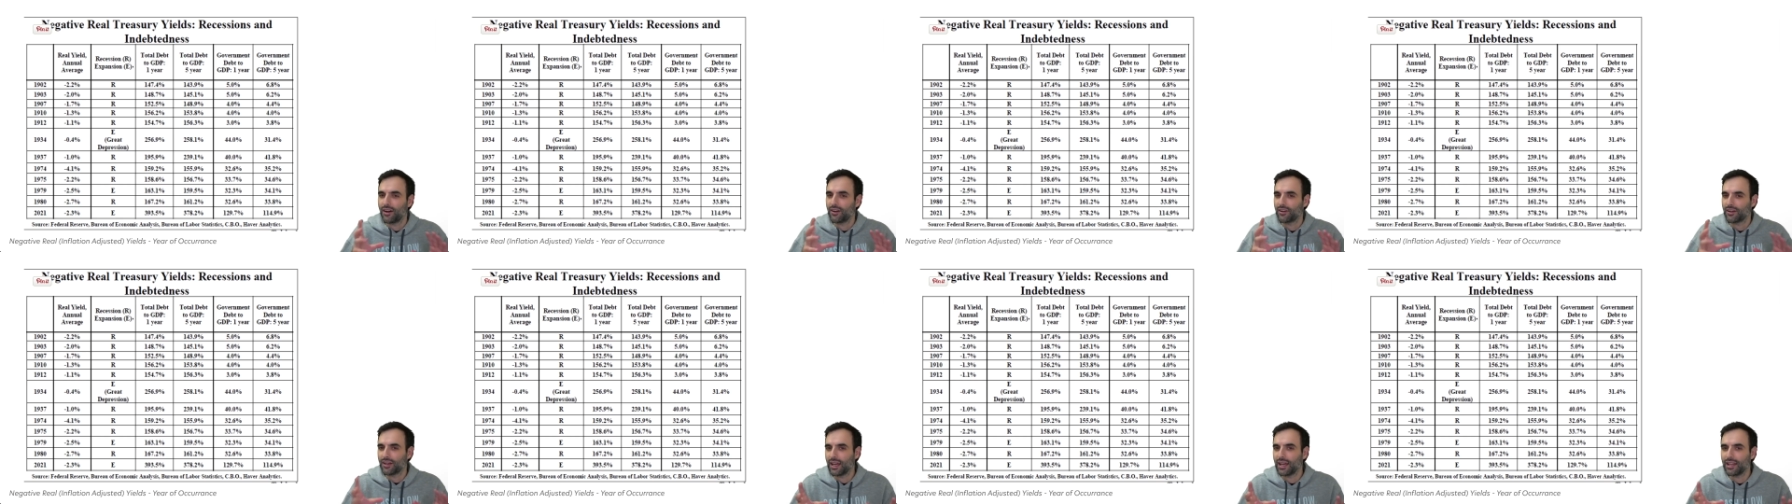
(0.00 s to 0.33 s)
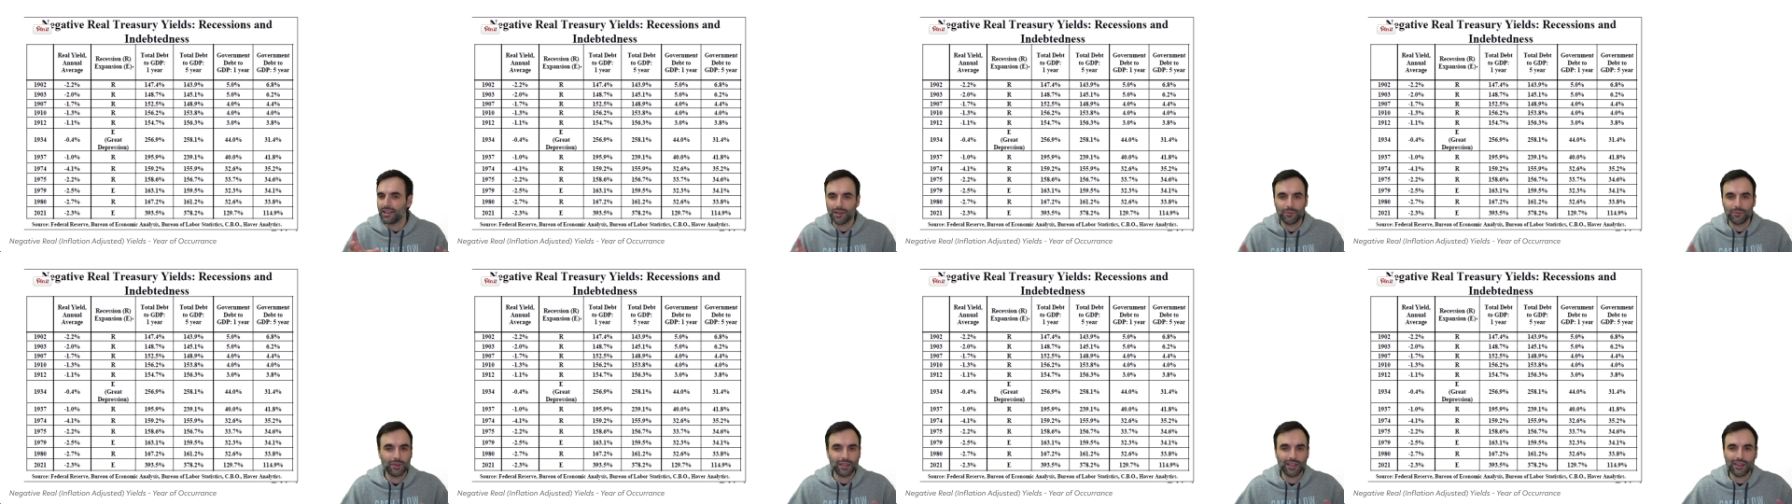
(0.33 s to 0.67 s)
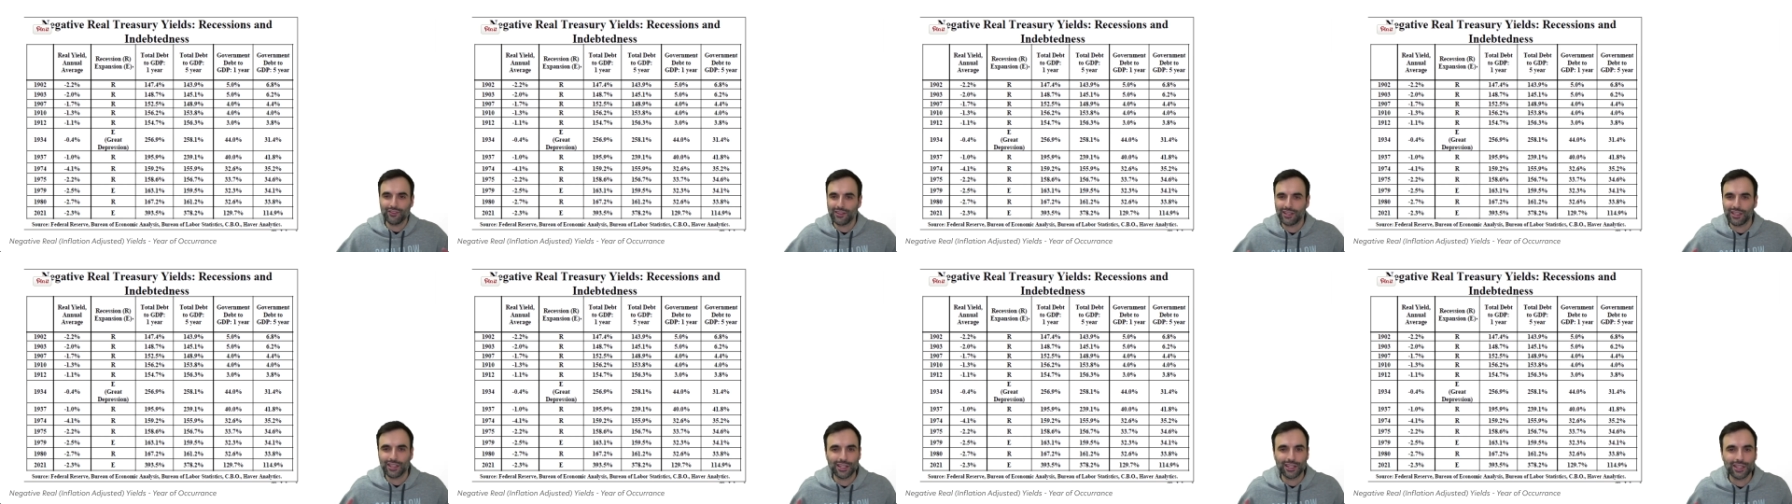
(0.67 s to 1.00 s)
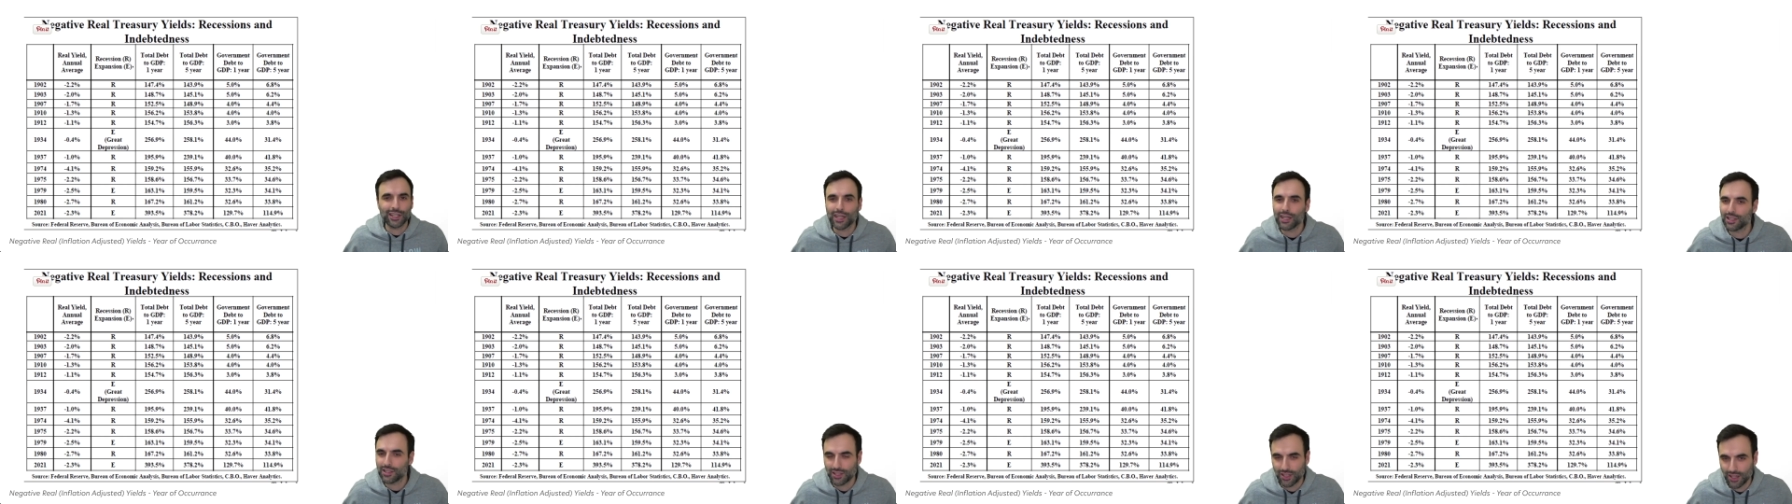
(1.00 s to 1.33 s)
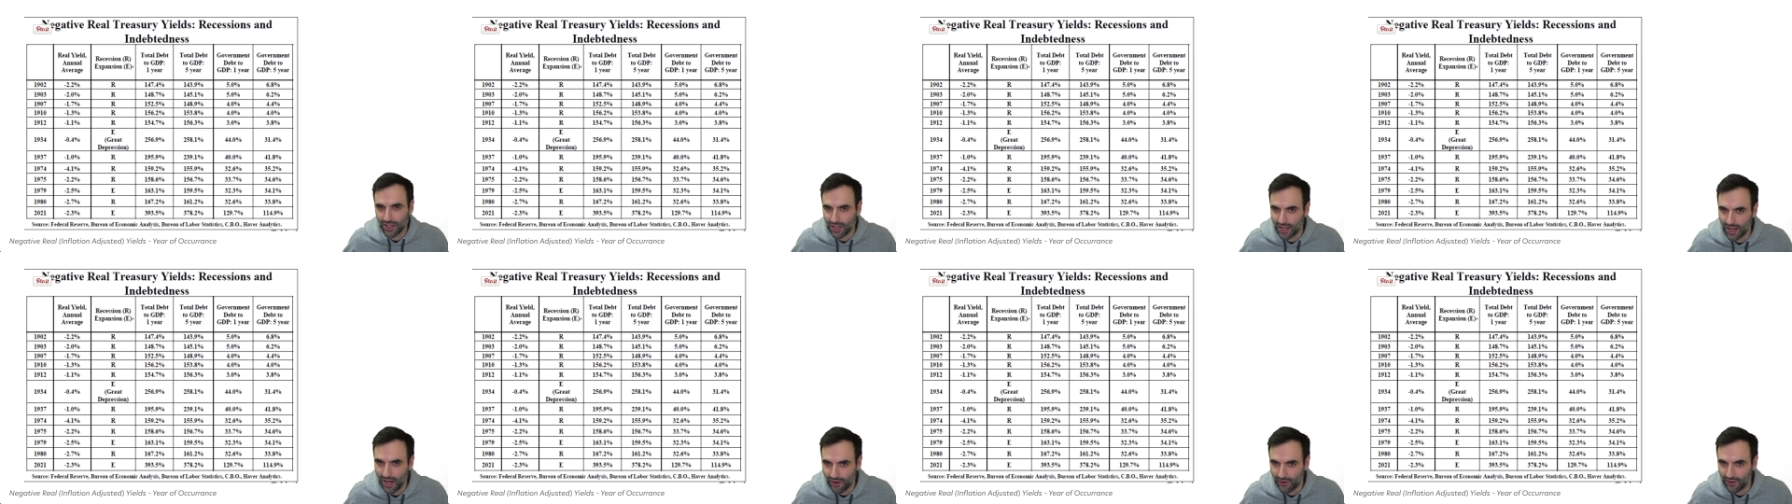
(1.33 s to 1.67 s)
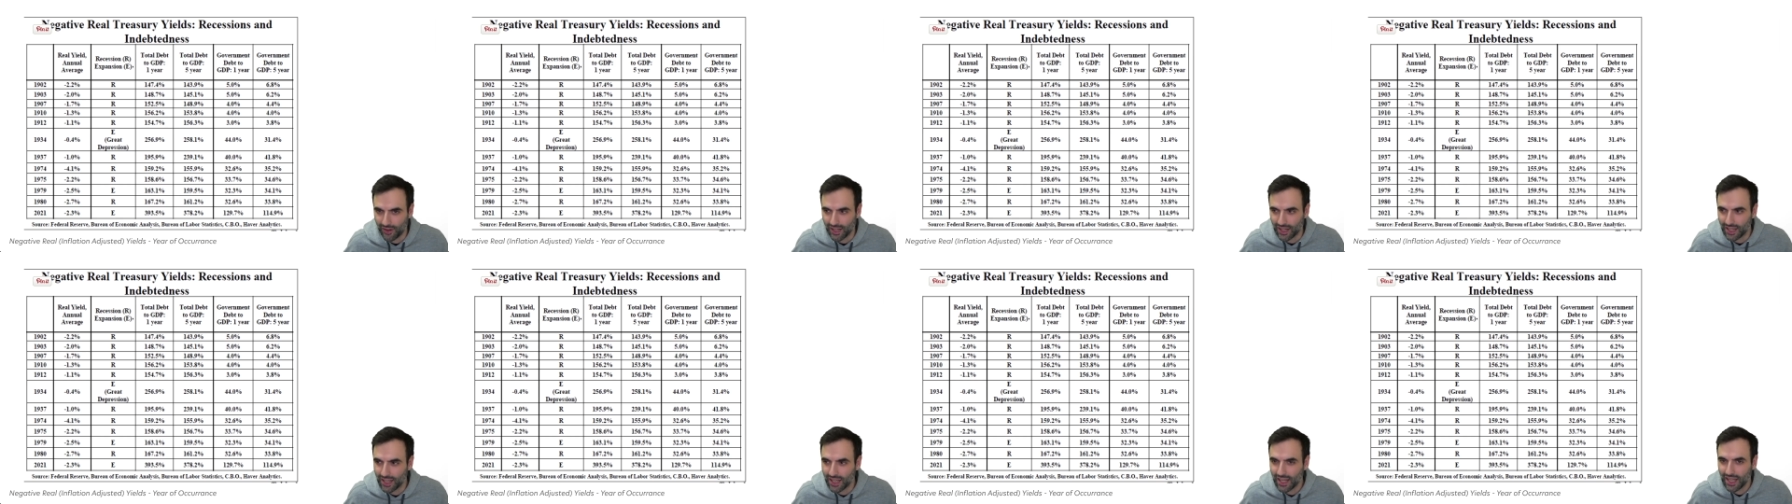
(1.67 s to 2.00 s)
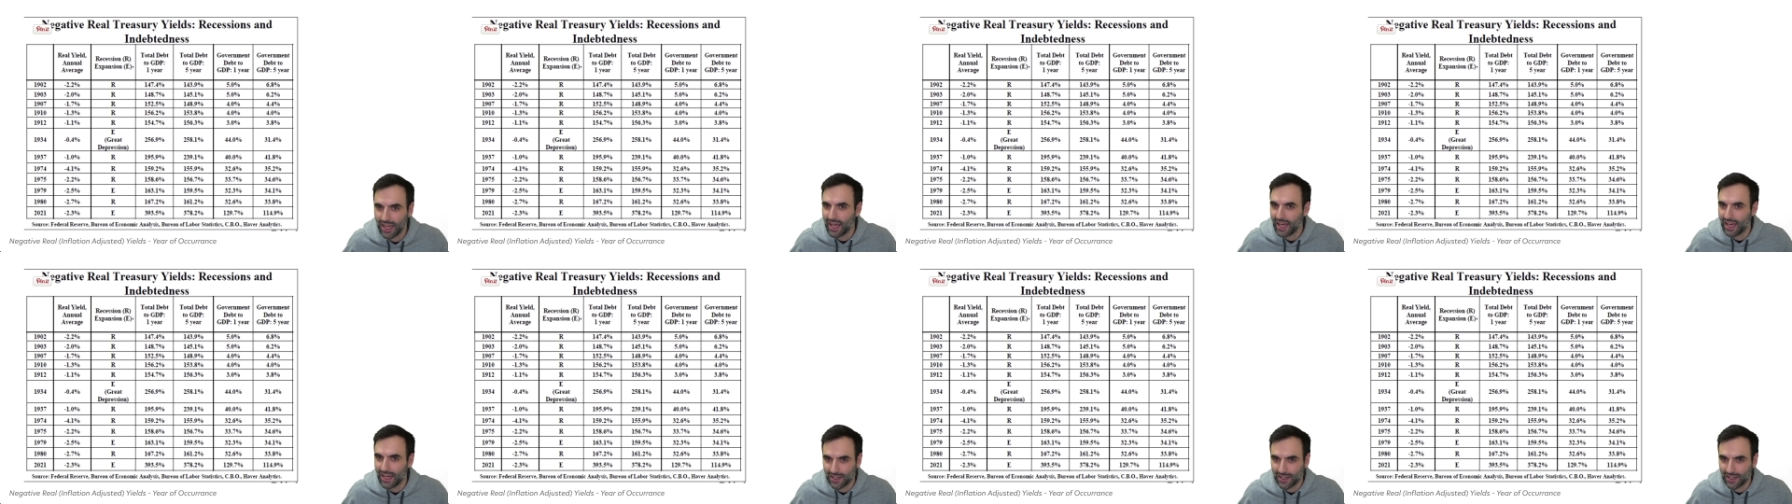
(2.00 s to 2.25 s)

Okay, let me give you the dictionary